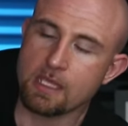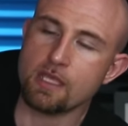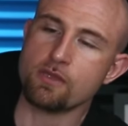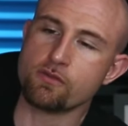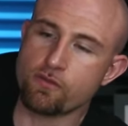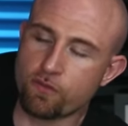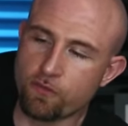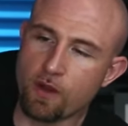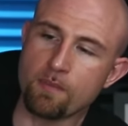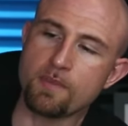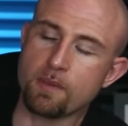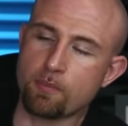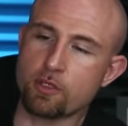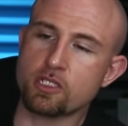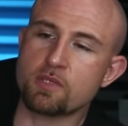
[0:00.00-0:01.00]
from the
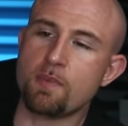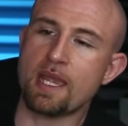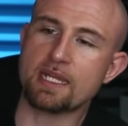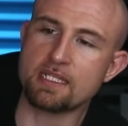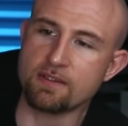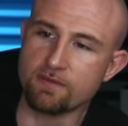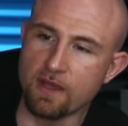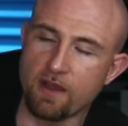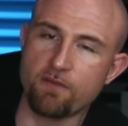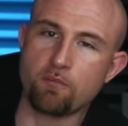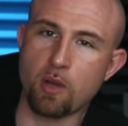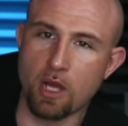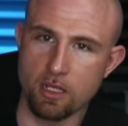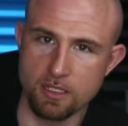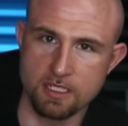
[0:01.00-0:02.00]
perspective of
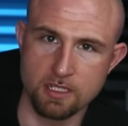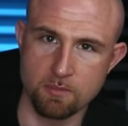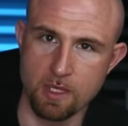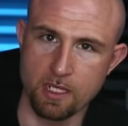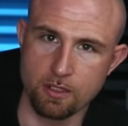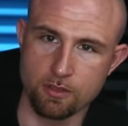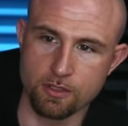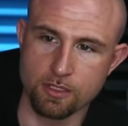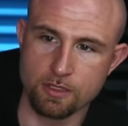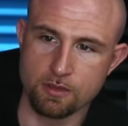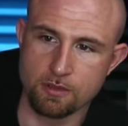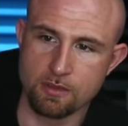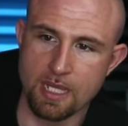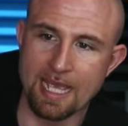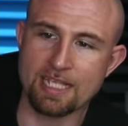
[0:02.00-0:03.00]
policymakers,
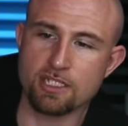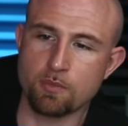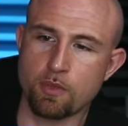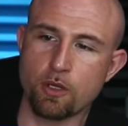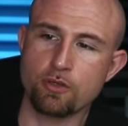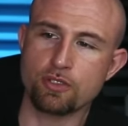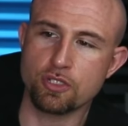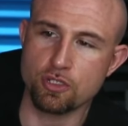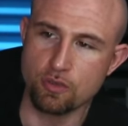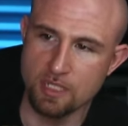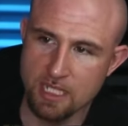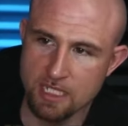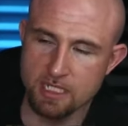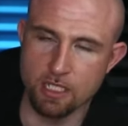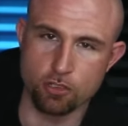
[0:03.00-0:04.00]
as opposed to
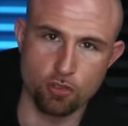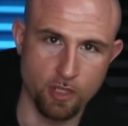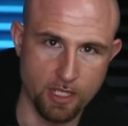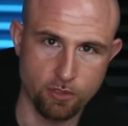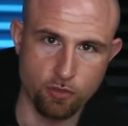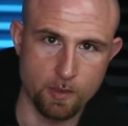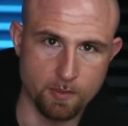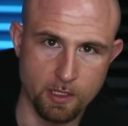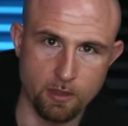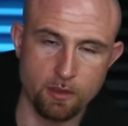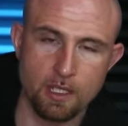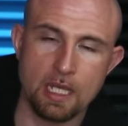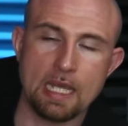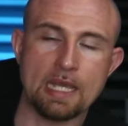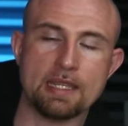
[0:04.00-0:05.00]
decentralized crypto,
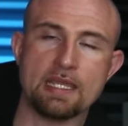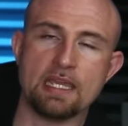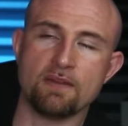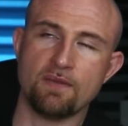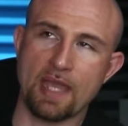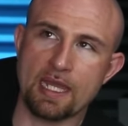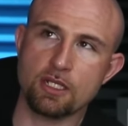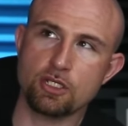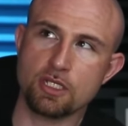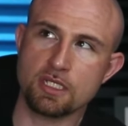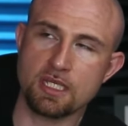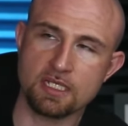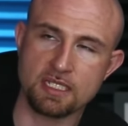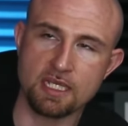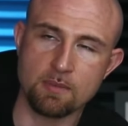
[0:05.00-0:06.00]
the advantages
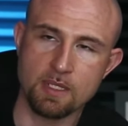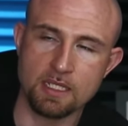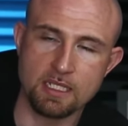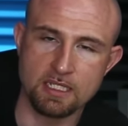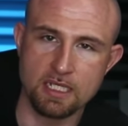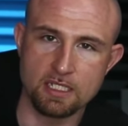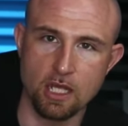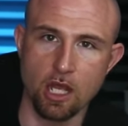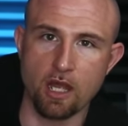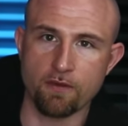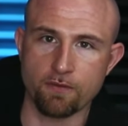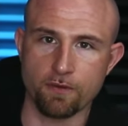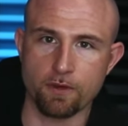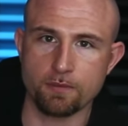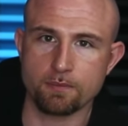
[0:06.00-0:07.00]
that CBDCs
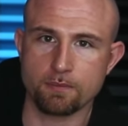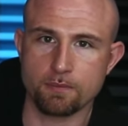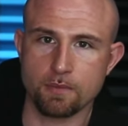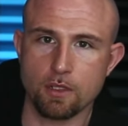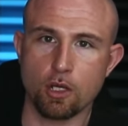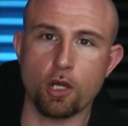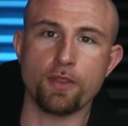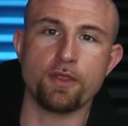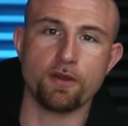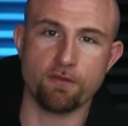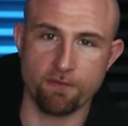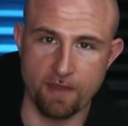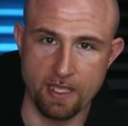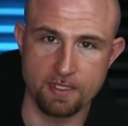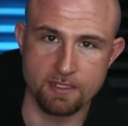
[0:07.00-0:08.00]
offer on their
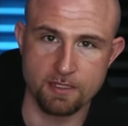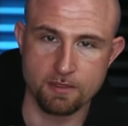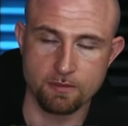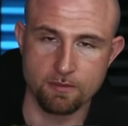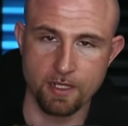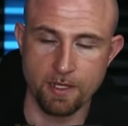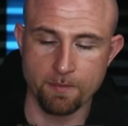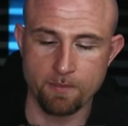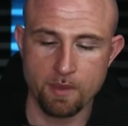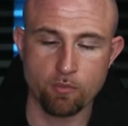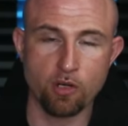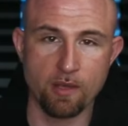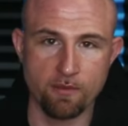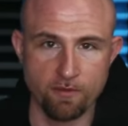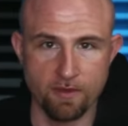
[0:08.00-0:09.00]
face, right,
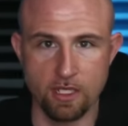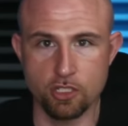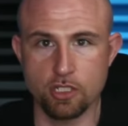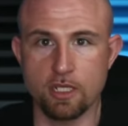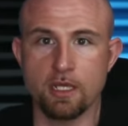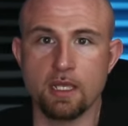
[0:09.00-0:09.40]
prima facie,